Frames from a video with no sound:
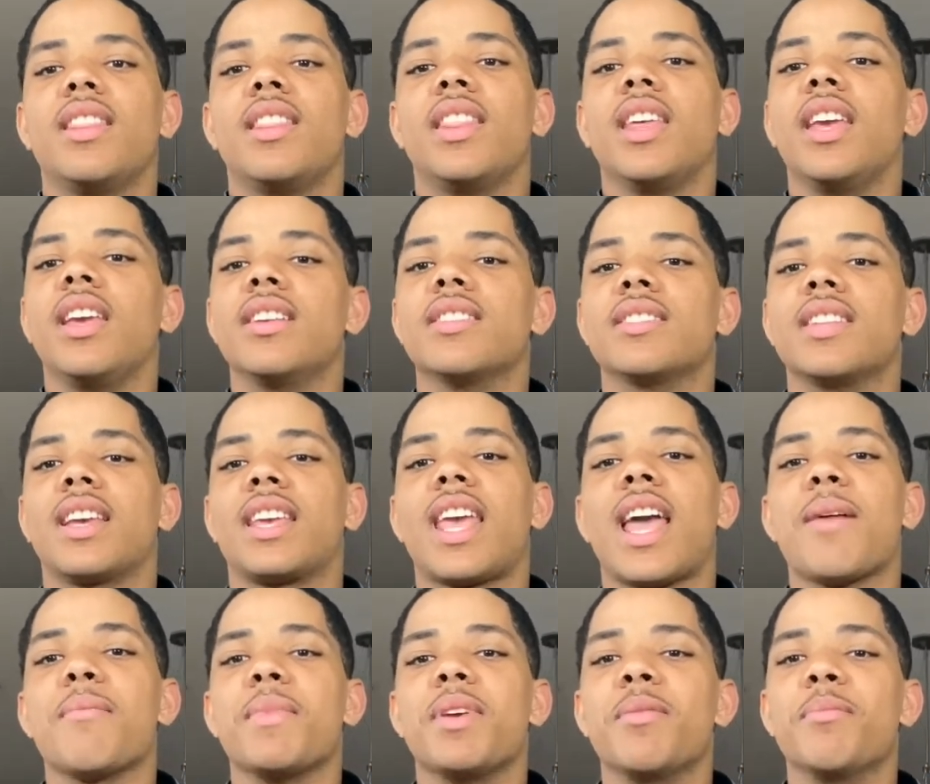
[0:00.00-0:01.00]
things that
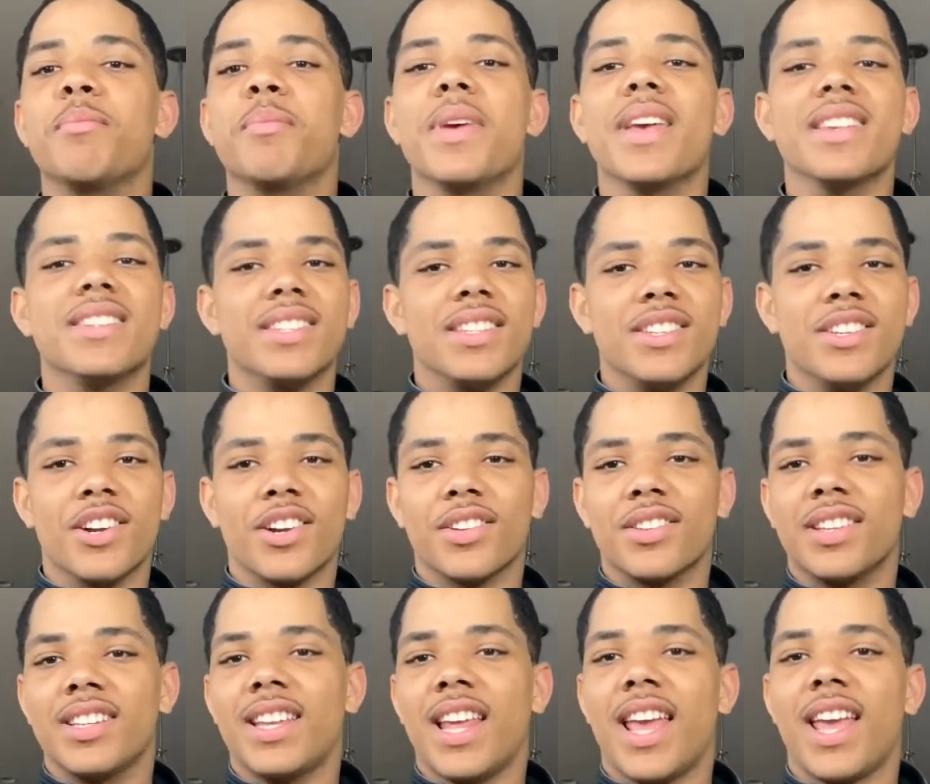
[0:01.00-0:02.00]
kept me busy
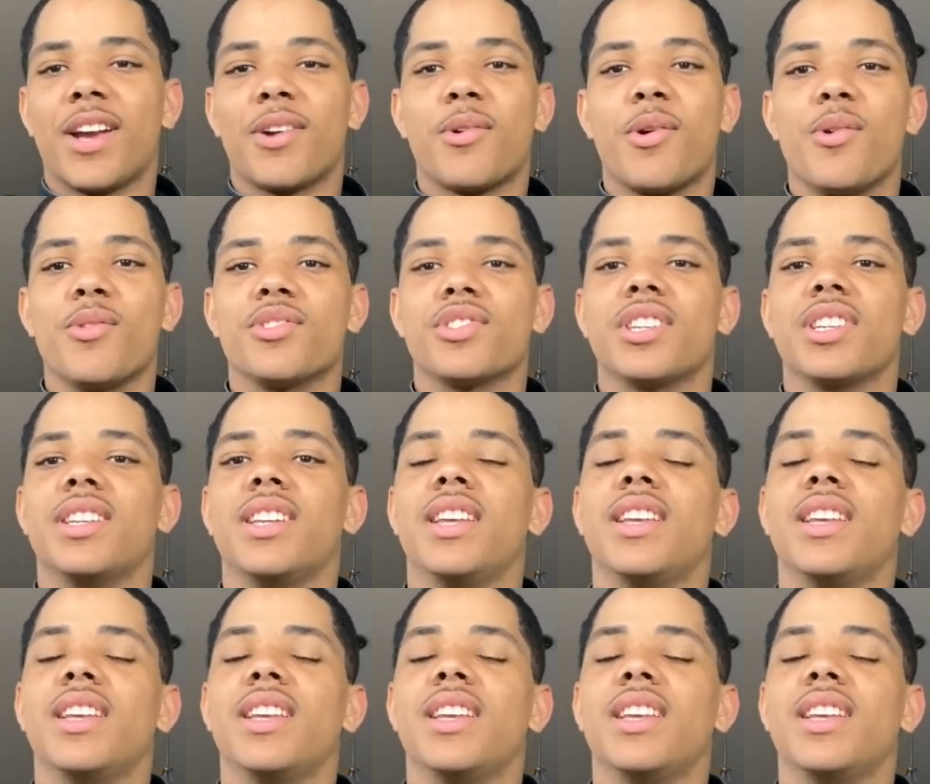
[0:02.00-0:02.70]
during the day at Quotient.